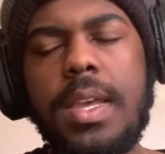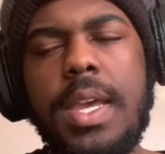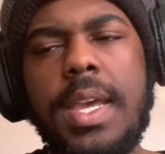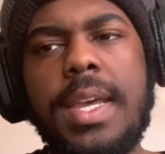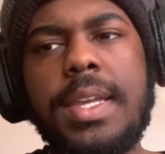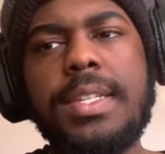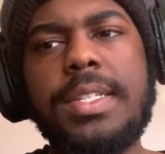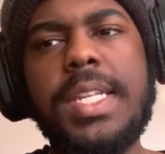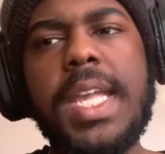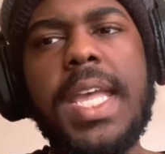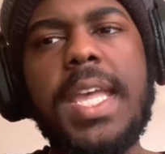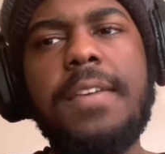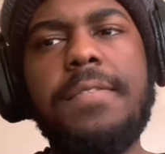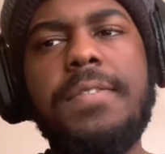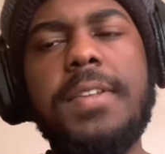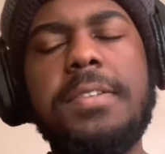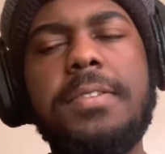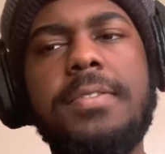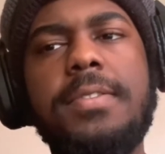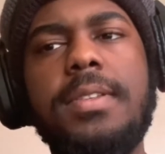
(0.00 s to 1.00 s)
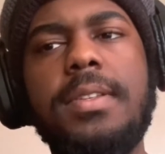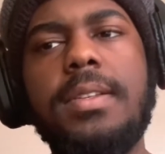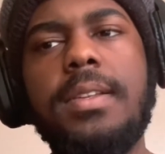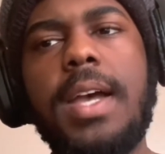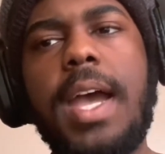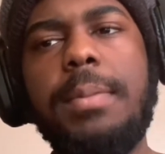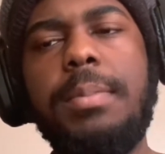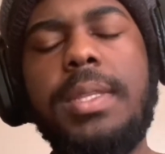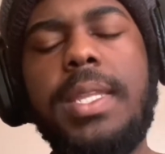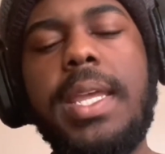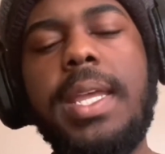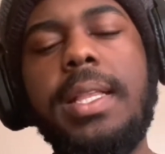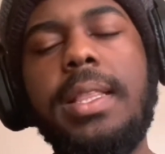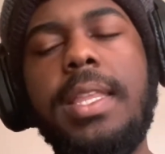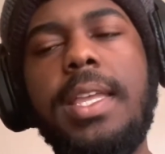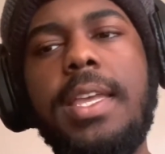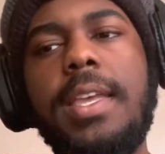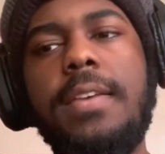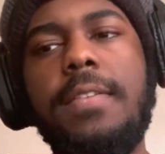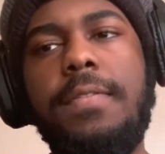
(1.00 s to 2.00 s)
Say if his...
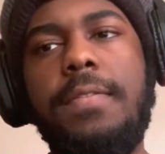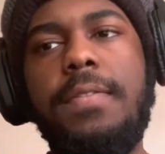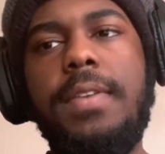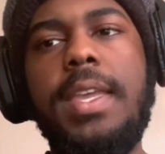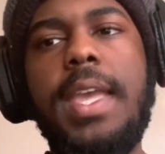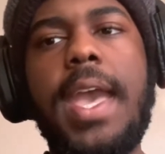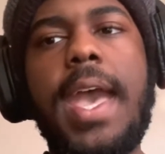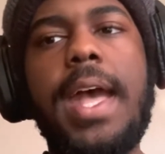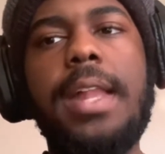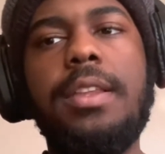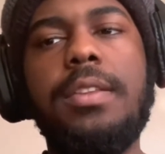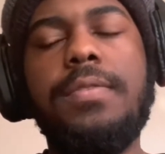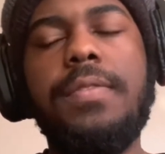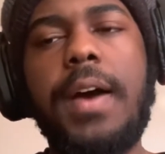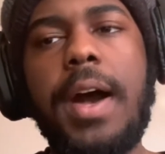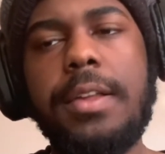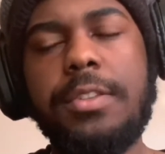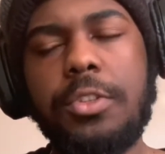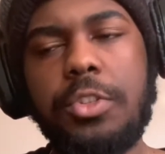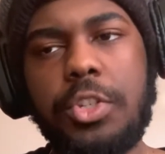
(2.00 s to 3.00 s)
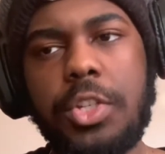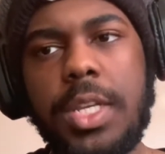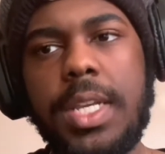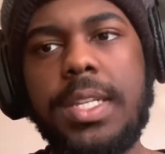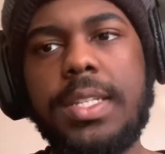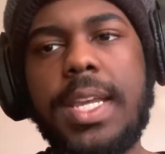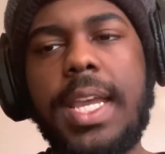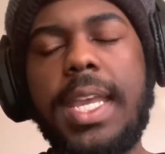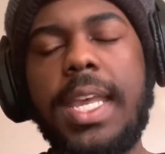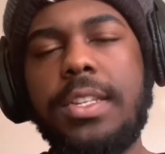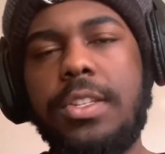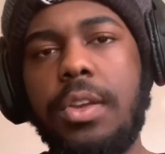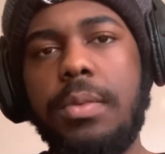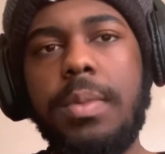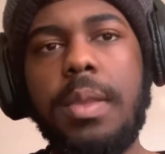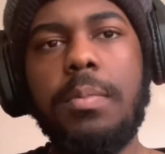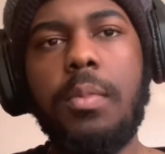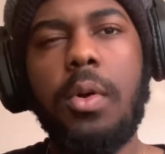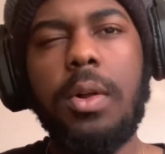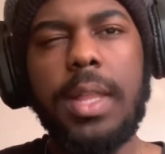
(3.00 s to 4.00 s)
Hypothetically, if he had his father's genes, I guess he would
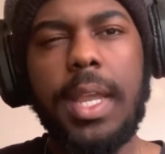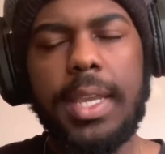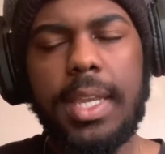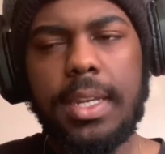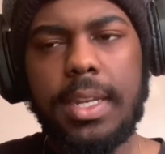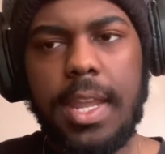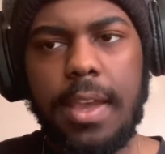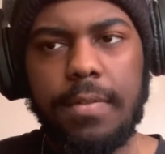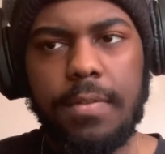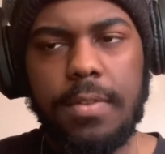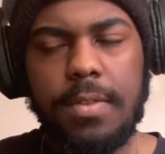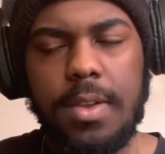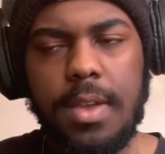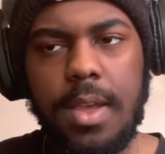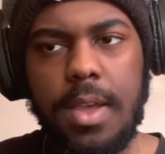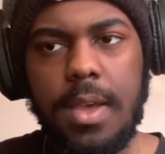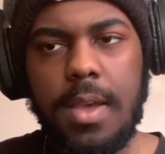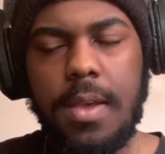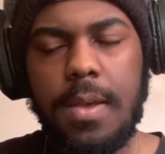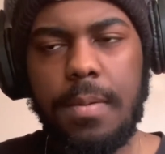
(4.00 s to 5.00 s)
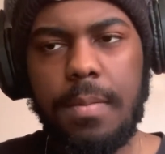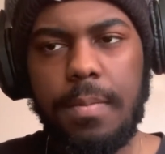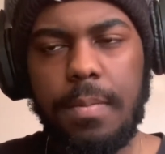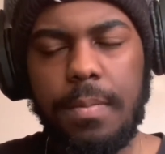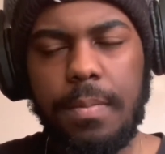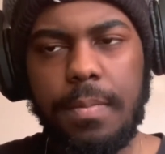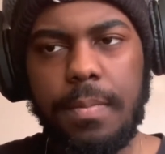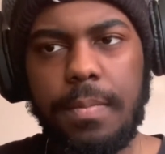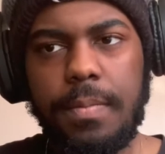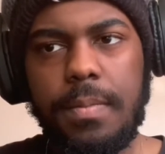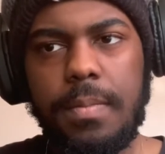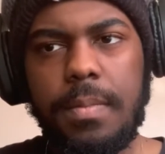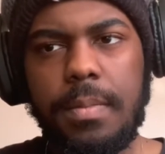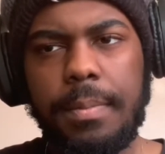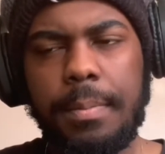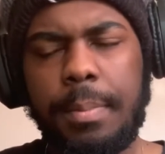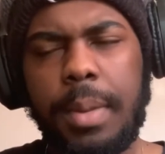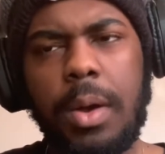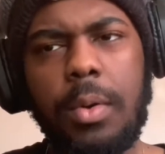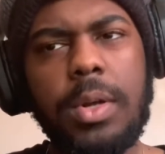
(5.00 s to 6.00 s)
be more like Endeavor.
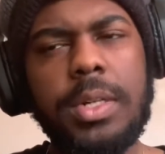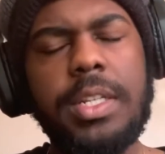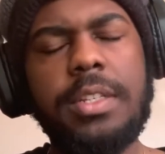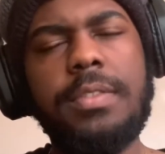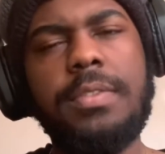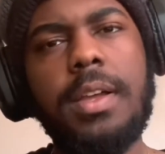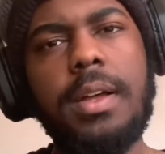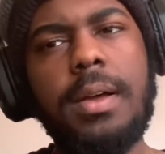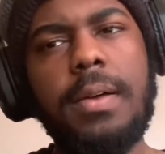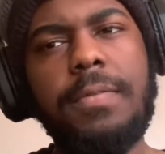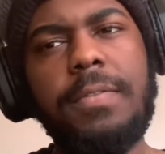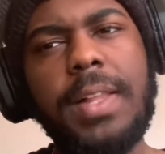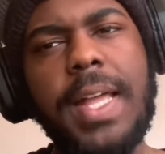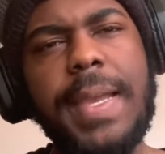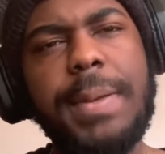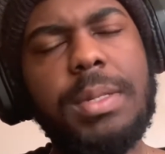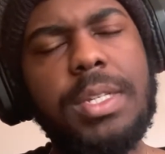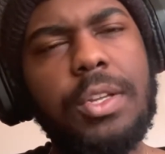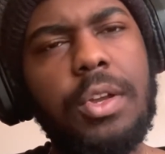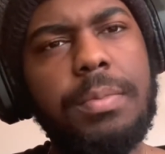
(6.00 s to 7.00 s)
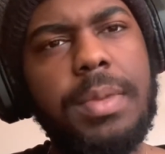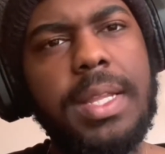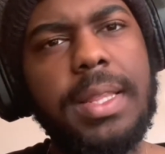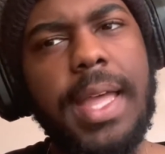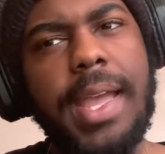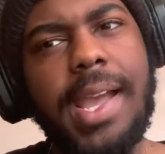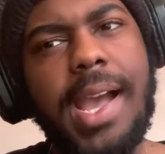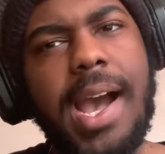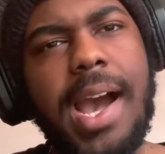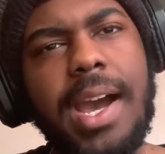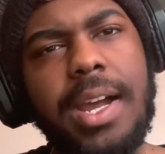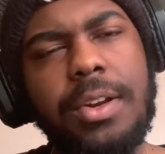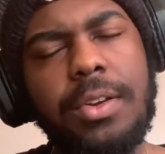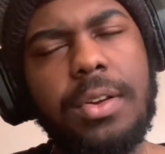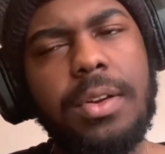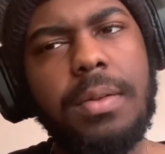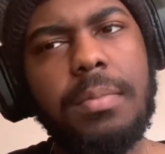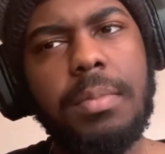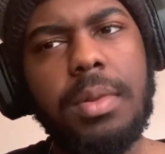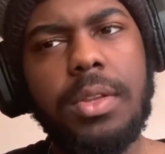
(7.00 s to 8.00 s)
But would his flame still be, like,
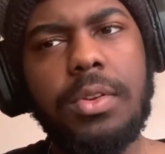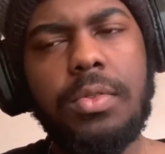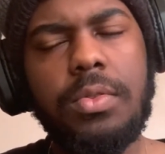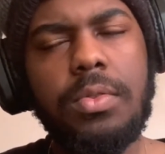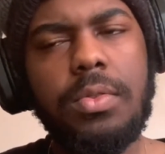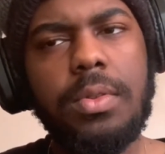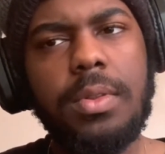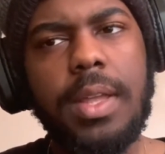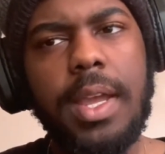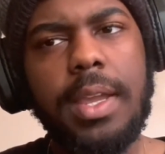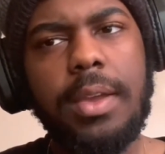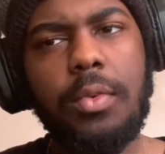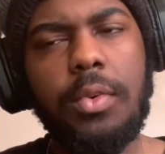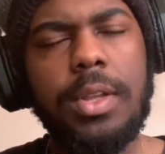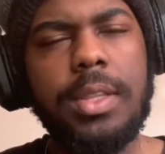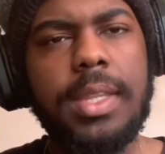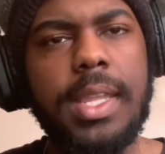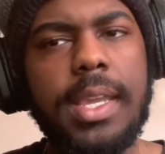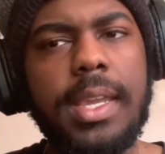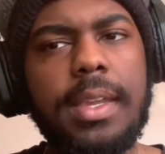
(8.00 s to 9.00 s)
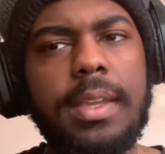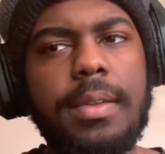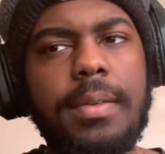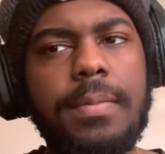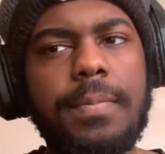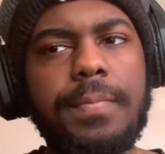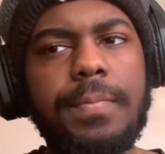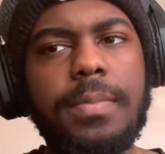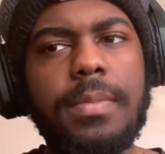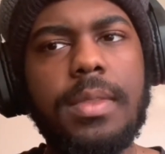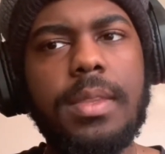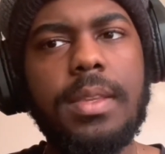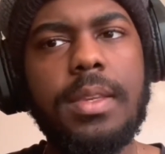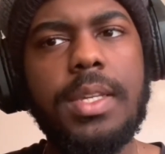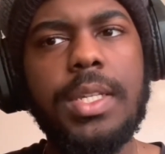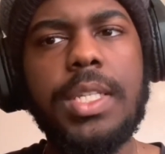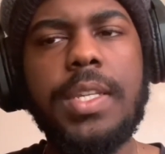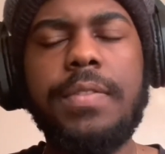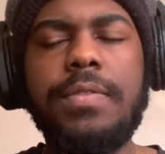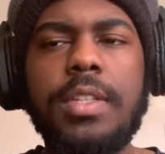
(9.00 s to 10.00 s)
hotter and blue? Like, would they?
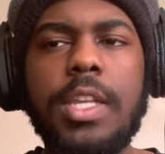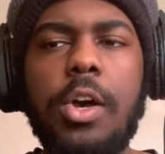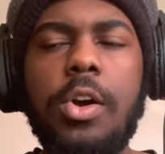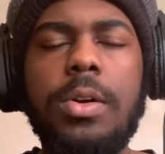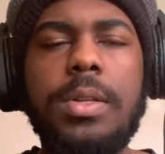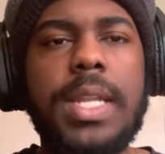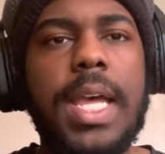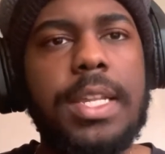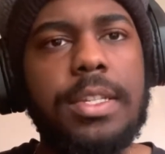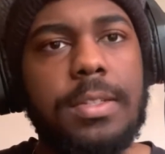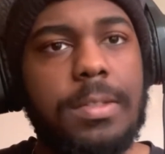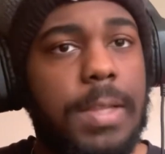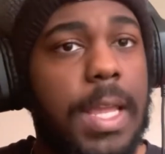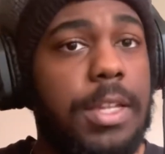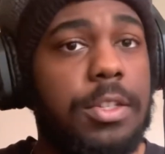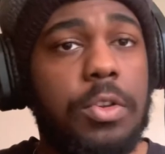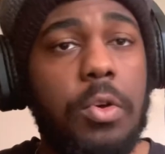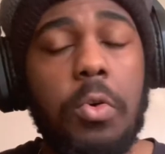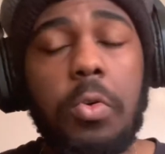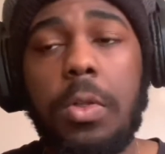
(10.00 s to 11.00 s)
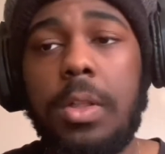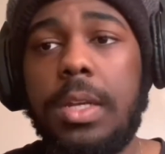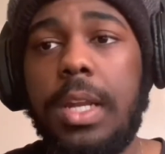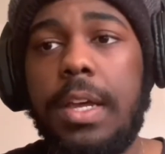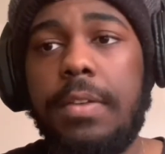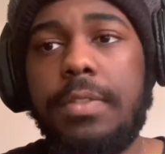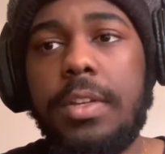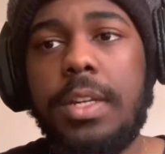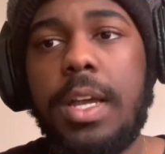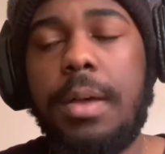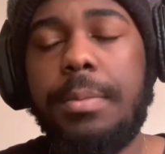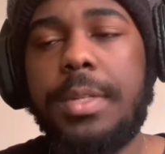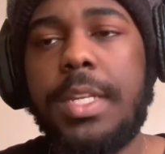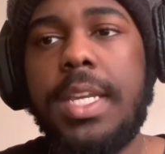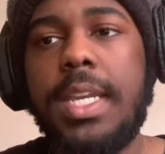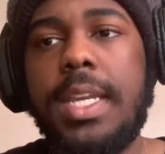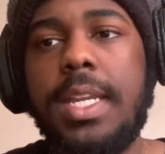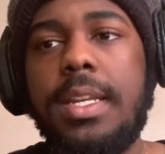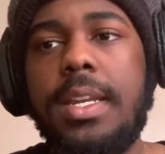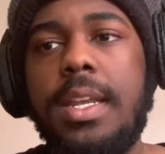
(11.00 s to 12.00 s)
Because if so, that's cool enough, you know what I'm
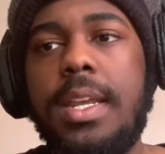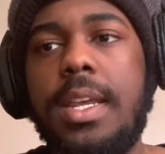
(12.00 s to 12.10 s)
saying?